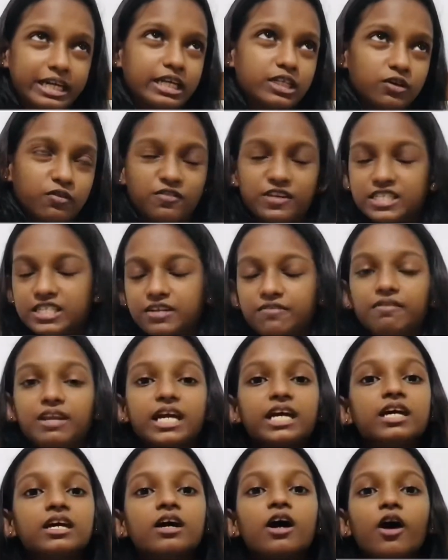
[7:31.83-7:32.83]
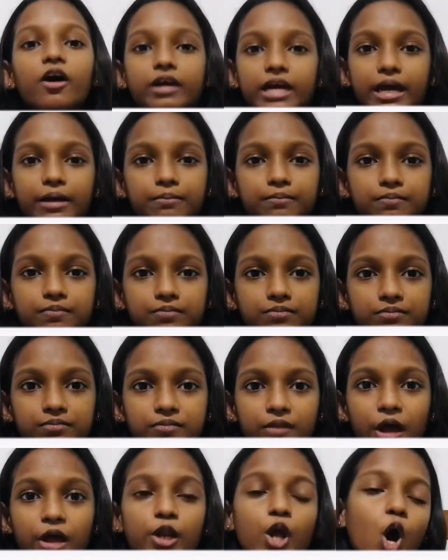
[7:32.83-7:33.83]
it offensively. Okay.
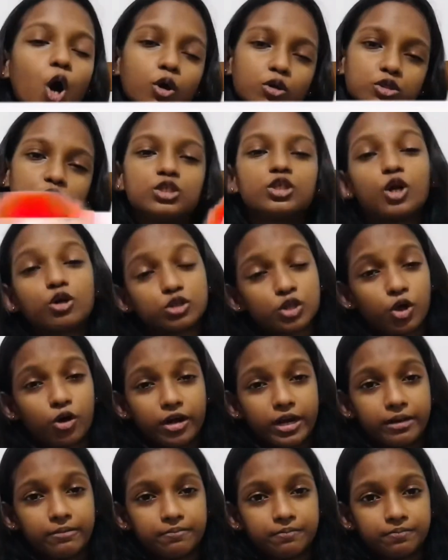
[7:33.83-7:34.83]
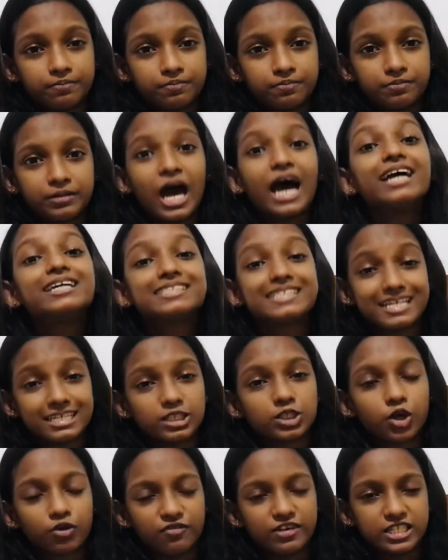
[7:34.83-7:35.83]
No, sorry. I said
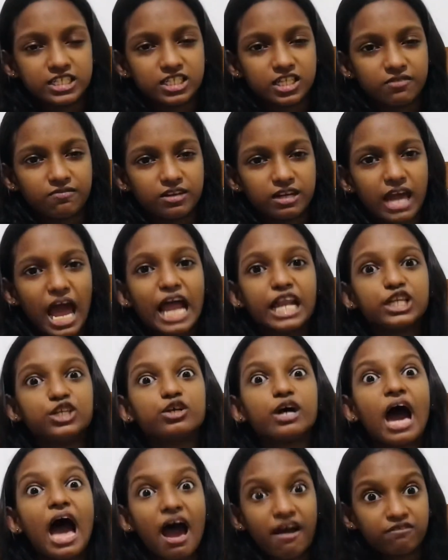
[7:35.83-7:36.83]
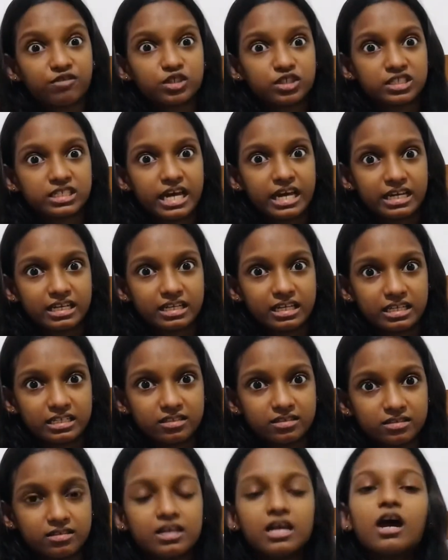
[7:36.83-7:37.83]
it offensively and you have to say it too.
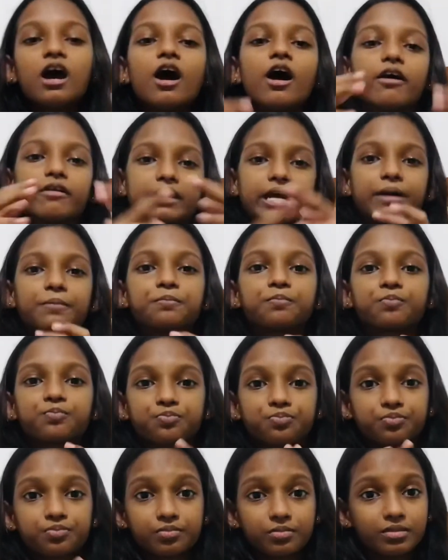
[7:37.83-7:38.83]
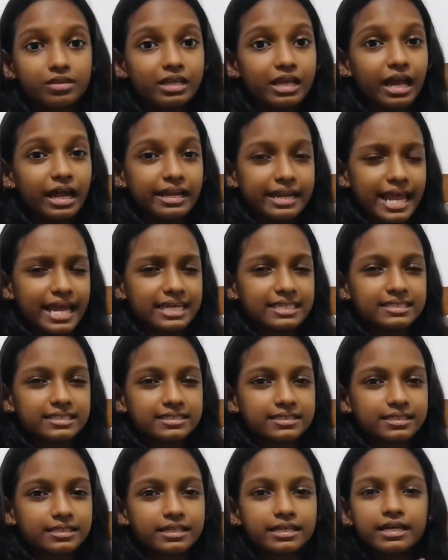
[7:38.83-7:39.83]
Okay.
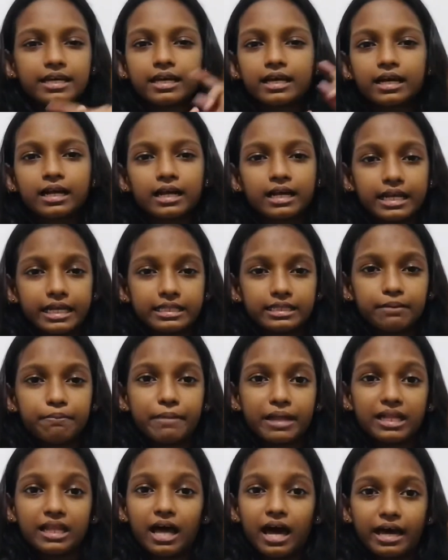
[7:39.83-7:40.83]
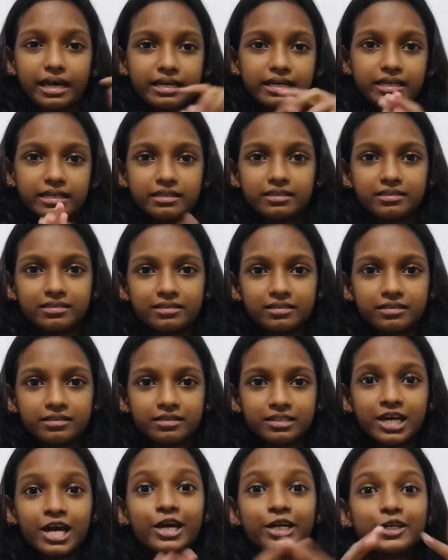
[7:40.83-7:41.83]
Next, click the bell
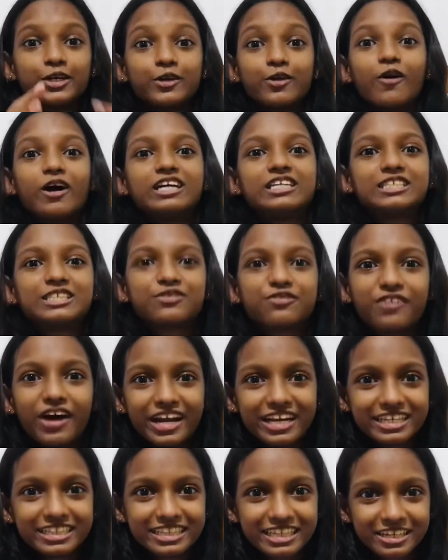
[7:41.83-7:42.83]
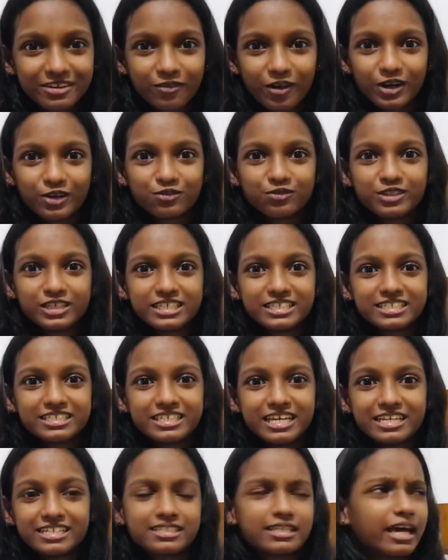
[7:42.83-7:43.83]
icon. You know, I did a funny thing one of these
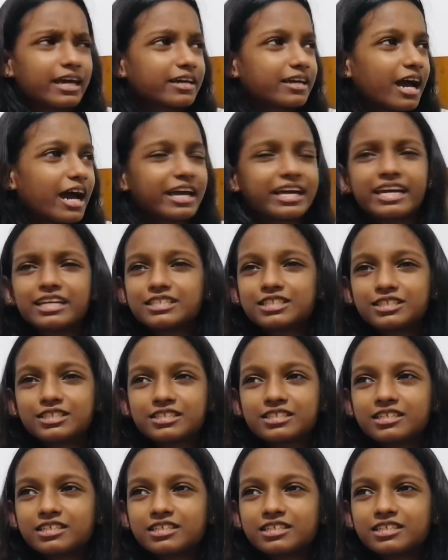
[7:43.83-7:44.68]
days, like I guess